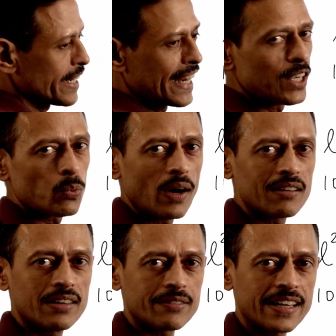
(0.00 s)
10,
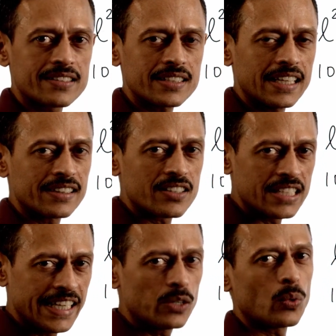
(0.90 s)
12 and x in this
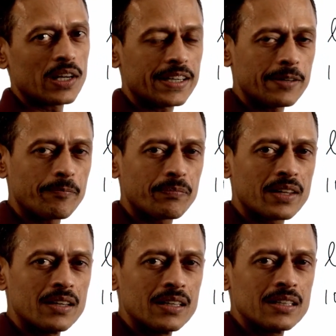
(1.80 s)
inequality,
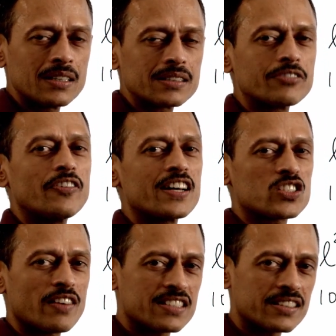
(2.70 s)
the
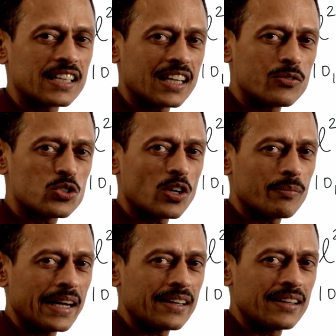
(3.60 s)
first question that comes to our
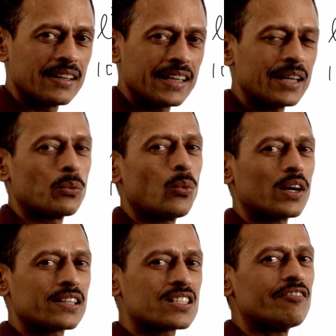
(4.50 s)
mind, hey,
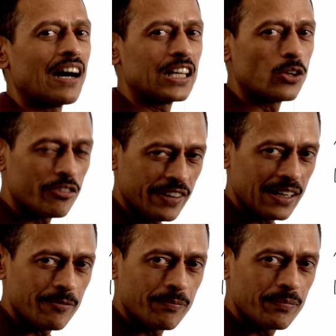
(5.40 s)
what is the value of L?
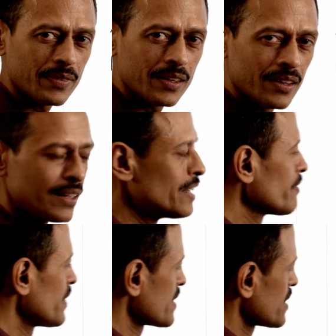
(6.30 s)

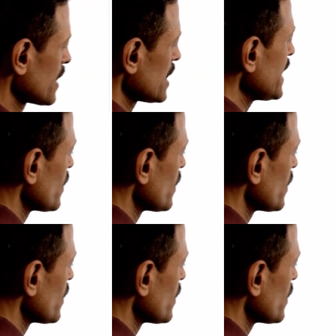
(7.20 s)
We certainly